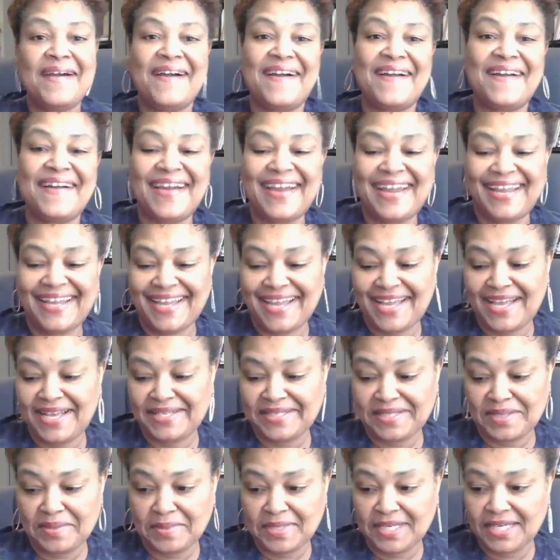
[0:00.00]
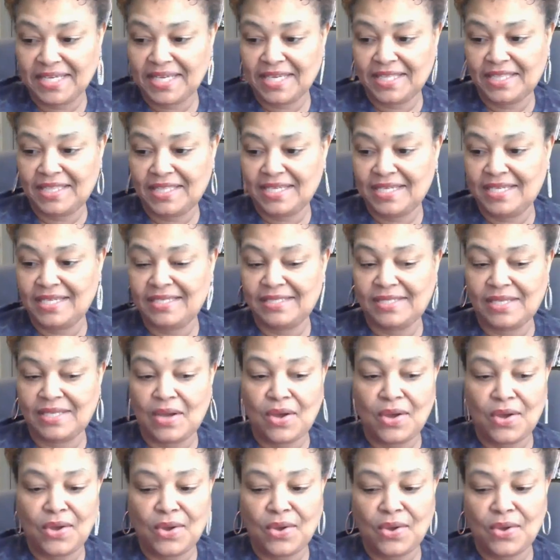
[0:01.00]
all right, guys, I'm going to get these
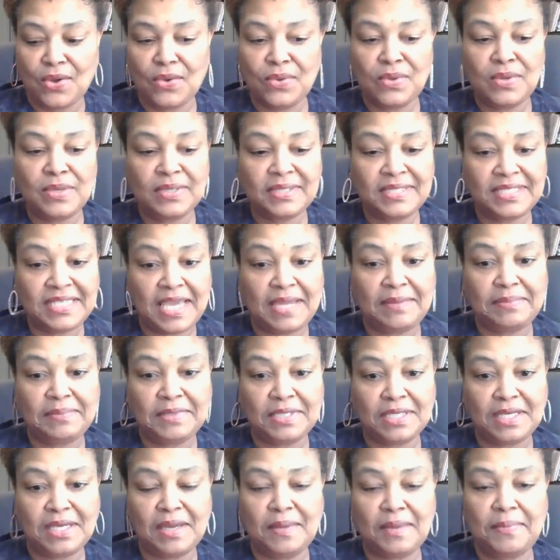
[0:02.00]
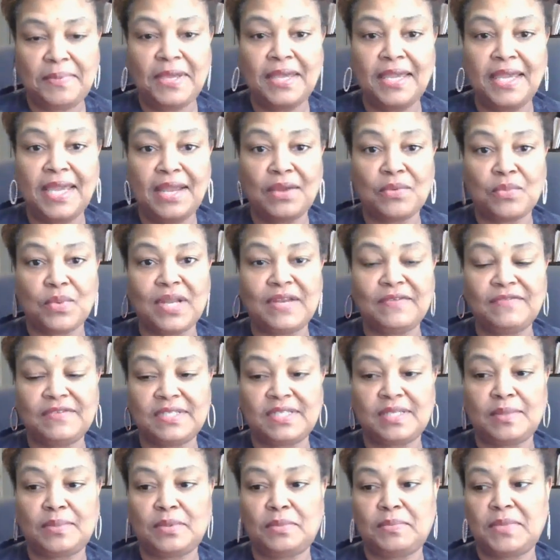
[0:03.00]
all taped up and ready for
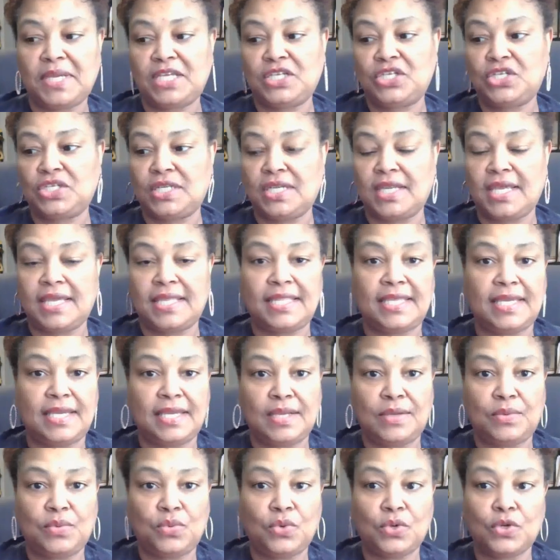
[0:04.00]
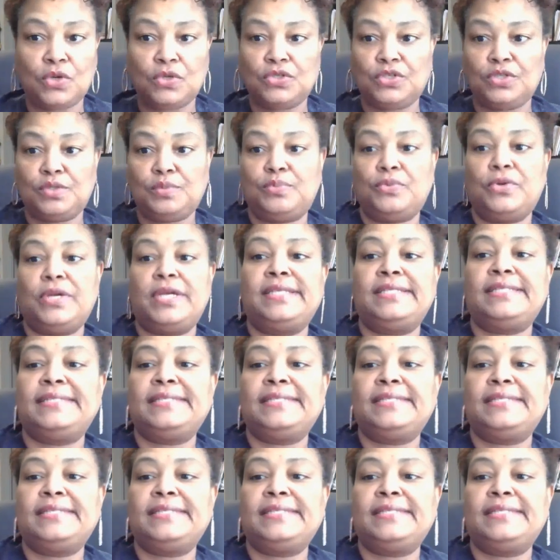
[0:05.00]
sublimation, and then we'll go to the press.